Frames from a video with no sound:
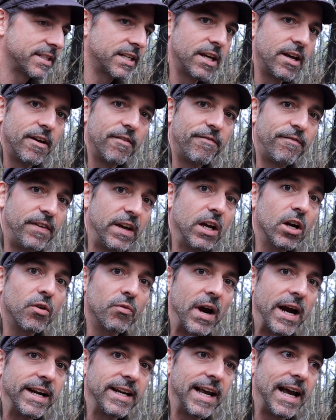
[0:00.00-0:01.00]
fear
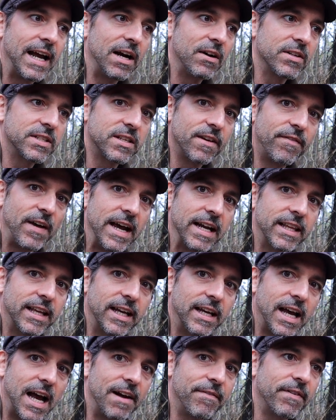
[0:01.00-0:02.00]
right now is the fact
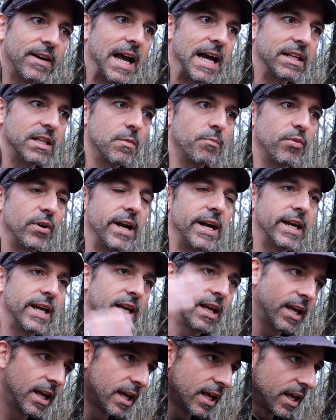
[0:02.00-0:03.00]
that I forgot to bring
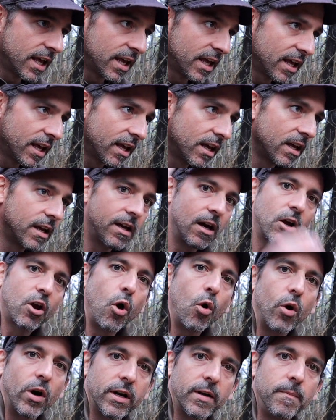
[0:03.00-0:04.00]
a
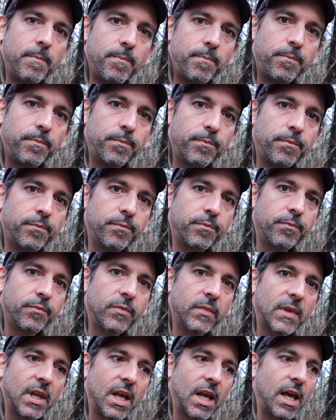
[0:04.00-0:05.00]
cord.
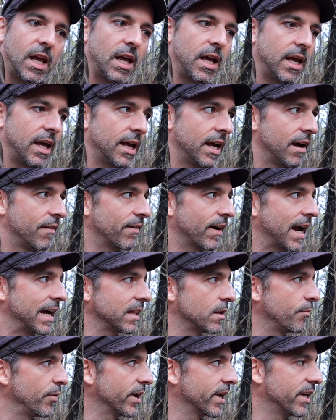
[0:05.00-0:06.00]
Forgot
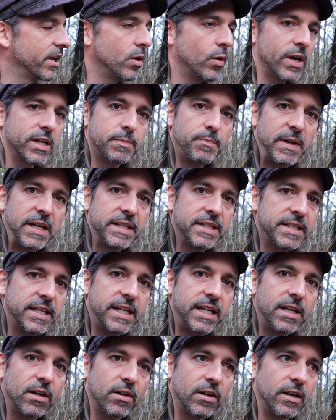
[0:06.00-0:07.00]
to bring a
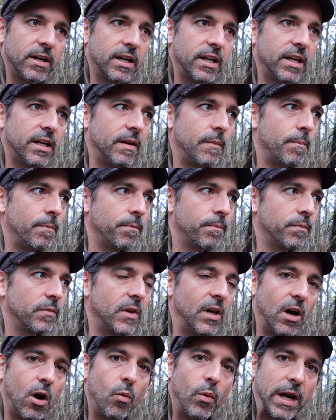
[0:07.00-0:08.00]
USB-C or,
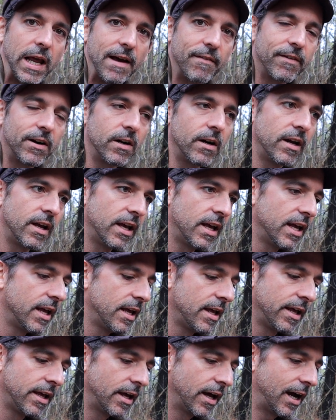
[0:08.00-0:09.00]
whatever.
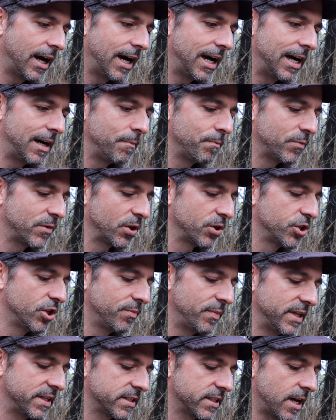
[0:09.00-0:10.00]
There
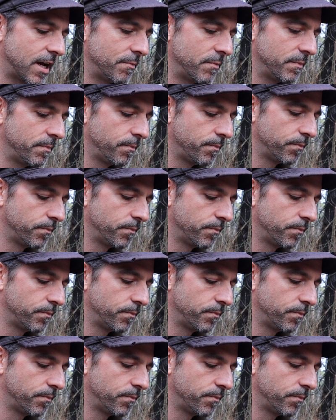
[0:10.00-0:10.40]
should be some,